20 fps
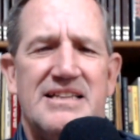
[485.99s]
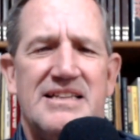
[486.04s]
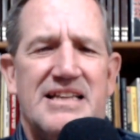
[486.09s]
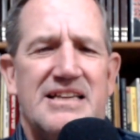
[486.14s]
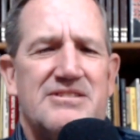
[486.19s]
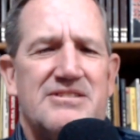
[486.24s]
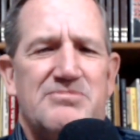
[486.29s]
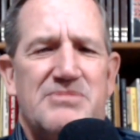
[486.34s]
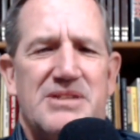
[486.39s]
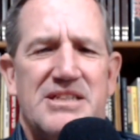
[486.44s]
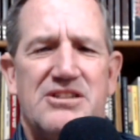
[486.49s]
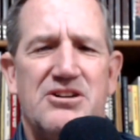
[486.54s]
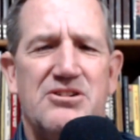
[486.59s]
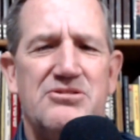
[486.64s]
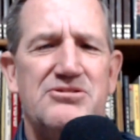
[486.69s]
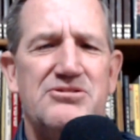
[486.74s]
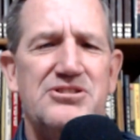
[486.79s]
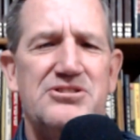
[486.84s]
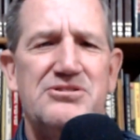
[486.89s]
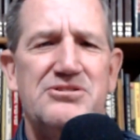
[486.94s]
That's my
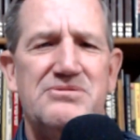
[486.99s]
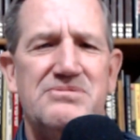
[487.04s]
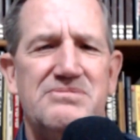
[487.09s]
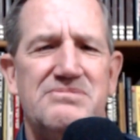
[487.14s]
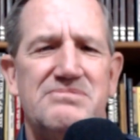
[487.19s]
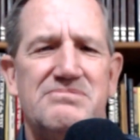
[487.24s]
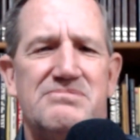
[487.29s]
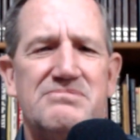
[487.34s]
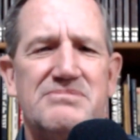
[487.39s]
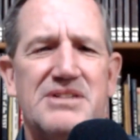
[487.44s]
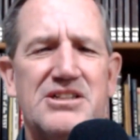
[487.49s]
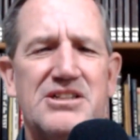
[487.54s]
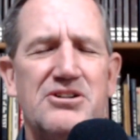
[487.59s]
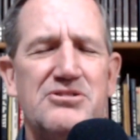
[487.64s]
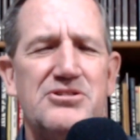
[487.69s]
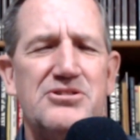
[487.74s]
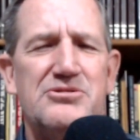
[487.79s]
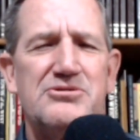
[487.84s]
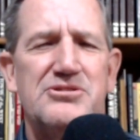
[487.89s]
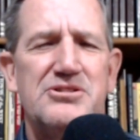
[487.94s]
go-to
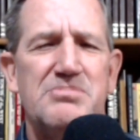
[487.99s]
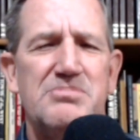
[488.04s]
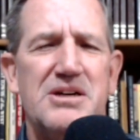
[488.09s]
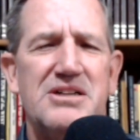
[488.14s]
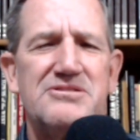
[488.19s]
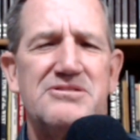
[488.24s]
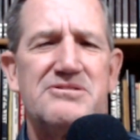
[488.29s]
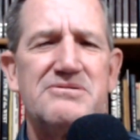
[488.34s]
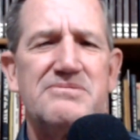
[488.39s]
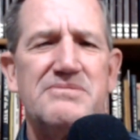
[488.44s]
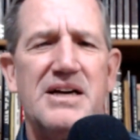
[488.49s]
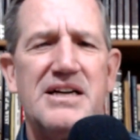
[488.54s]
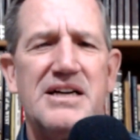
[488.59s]
response.